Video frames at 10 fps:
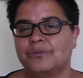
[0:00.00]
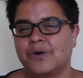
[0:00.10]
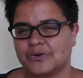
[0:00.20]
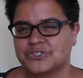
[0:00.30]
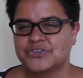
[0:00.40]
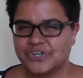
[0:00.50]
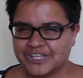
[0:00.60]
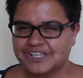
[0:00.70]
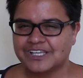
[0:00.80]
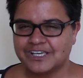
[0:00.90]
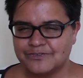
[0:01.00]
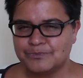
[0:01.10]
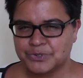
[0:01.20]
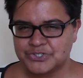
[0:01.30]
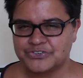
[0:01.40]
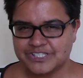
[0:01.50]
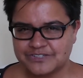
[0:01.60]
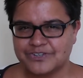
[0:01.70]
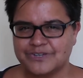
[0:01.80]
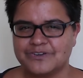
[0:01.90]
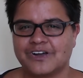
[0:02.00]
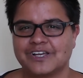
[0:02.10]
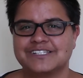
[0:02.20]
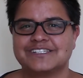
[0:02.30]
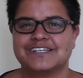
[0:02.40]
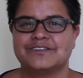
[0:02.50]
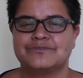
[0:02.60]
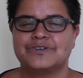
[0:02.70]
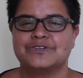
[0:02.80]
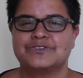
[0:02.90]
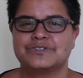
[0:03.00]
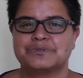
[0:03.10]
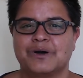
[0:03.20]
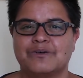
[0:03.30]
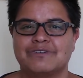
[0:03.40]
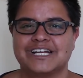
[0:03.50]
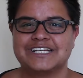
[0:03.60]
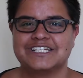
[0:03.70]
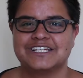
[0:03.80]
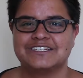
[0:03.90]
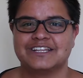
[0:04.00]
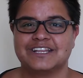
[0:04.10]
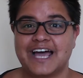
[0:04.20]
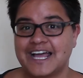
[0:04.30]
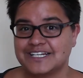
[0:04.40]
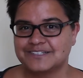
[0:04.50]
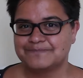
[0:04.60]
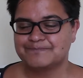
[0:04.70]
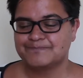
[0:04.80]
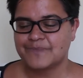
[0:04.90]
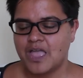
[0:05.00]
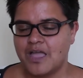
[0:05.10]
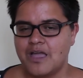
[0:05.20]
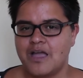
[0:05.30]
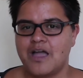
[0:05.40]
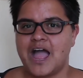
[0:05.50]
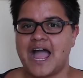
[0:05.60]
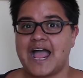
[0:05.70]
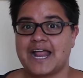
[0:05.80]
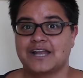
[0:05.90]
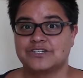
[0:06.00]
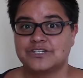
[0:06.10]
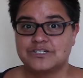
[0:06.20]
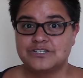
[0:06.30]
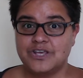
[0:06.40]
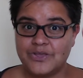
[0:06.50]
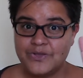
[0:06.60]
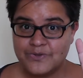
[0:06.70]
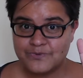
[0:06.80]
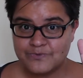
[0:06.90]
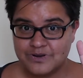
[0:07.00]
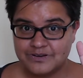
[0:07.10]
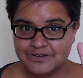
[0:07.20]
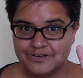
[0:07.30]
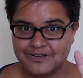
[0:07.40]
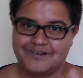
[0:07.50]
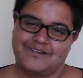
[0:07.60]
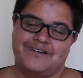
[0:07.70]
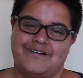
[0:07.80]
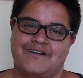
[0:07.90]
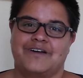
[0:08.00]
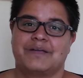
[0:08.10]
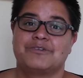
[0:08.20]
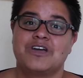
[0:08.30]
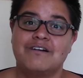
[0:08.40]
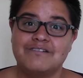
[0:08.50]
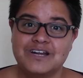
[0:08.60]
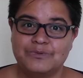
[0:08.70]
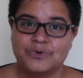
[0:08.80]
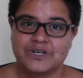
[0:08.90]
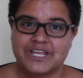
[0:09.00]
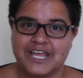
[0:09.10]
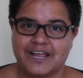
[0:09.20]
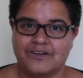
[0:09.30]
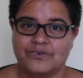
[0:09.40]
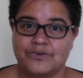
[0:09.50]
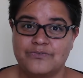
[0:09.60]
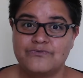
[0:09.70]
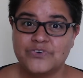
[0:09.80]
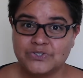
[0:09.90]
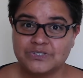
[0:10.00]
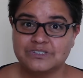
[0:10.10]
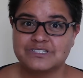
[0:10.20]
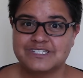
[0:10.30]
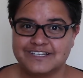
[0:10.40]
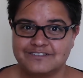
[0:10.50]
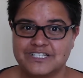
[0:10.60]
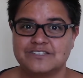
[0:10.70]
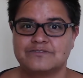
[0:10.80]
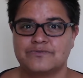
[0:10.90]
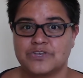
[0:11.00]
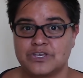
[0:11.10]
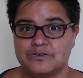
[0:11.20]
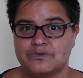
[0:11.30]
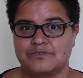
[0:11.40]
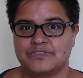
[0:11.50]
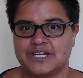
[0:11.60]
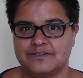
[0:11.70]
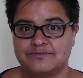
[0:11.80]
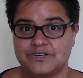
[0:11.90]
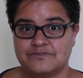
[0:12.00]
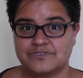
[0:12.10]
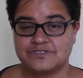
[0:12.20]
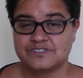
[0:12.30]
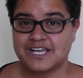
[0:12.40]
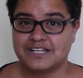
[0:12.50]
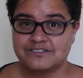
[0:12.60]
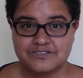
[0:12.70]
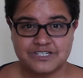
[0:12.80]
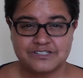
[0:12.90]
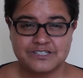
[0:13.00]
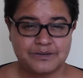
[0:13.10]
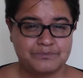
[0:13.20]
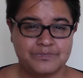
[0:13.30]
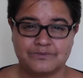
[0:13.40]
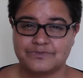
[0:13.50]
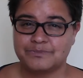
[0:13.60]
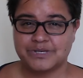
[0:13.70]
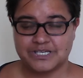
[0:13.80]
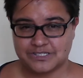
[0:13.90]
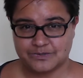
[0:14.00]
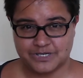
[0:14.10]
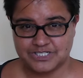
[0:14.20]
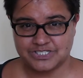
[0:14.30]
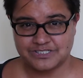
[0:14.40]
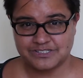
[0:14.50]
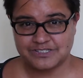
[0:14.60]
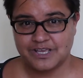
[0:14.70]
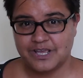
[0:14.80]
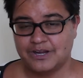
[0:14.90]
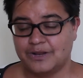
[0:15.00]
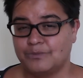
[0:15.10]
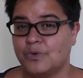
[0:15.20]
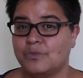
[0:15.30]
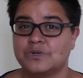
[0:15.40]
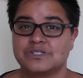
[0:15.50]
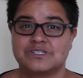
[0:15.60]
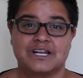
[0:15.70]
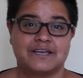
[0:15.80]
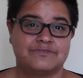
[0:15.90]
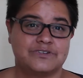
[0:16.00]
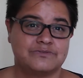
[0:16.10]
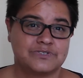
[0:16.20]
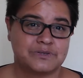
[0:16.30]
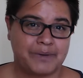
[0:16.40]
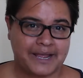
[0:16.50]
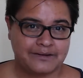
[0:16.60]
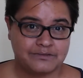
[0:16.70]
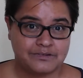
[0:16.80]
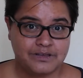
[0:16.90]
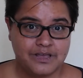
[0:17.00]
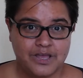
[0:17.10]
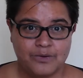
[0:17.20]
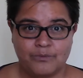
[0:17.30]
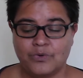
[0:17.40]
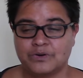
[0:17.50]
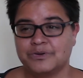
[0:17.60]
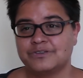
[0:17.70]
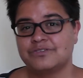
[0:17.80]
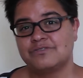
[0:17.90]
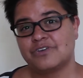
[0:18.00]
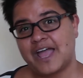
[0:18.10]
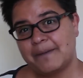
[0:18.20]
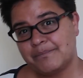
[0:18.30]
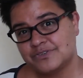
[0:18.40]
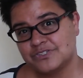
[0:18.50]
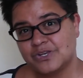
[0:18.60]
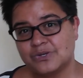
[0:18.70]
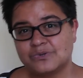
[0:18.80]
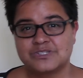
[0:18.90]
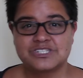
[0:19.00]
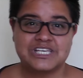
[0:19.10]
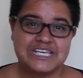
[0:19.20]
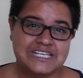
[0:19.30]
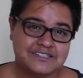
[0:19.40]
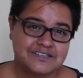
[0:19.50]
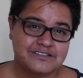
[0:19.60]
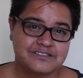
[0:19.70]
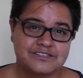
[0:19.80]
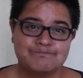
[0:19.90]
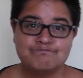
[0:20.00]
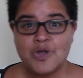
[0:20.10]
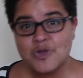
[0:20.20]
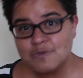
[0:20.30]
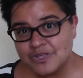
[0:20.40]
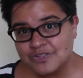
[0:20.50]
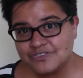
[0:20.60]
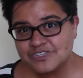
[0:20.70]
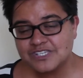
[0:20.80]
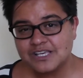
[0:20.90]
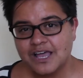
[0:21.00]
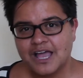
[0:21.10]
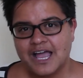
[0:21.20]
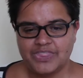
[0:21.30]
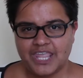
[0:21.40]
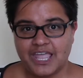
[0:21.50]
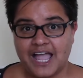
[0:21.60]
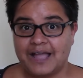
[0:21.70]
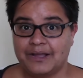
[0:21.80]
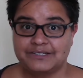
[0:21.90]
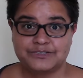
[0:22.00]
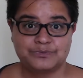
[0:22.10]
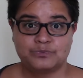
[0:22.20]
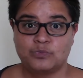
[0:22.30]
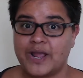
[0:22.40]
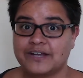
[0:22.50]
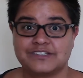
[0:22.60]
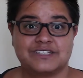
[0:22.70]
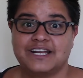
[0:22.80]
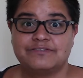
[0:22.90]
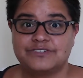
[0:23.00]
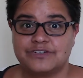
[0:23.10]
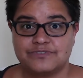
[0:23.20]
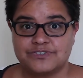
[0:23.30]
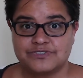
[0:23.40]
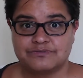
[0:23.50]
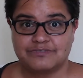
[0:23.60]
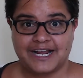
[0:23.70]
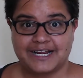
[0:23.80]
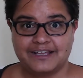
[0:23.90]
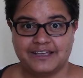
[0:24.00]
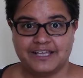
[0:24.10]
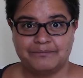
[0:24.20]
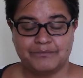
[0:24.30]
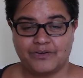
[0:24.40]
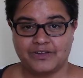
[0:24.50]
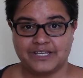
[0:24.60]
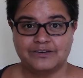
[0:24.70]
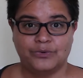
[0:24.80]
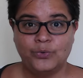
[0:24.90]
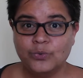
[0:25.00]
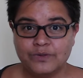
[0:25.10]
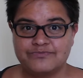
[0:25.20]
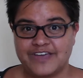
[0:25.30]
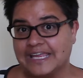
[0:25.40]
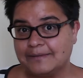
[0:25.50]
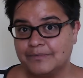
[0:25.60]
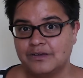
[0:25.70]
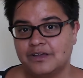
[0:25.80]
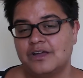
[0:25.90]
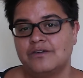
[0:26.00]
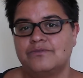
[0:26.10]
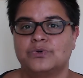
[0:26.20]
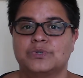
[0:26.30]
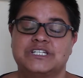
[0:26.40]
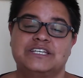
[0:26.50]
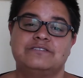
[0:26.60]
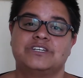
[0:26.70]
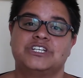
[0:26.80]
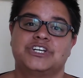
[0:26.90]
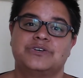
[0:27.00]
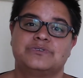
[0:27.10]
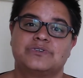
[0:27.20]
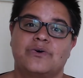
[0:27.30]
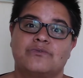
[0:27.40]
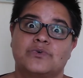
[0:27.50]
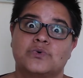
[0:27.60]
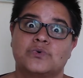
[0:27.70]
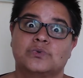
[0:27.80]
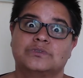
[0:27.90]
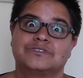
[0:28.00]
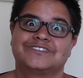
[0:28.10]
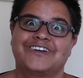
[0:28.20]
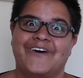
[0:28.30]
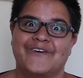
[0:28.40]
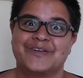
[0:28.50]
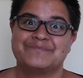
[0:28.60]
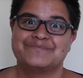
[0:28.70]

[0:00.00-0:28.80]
I'll try and think of more treats for you guys in the future as well related to that. And two, I am currently working on a full series review of The Leftovers, answering some of the biggest questions. You know, what was The Leftovers about? What are my favourite episodes, seasons, moments? And where does The Leftovers rank in my Hall of Fame for TV shows of all time?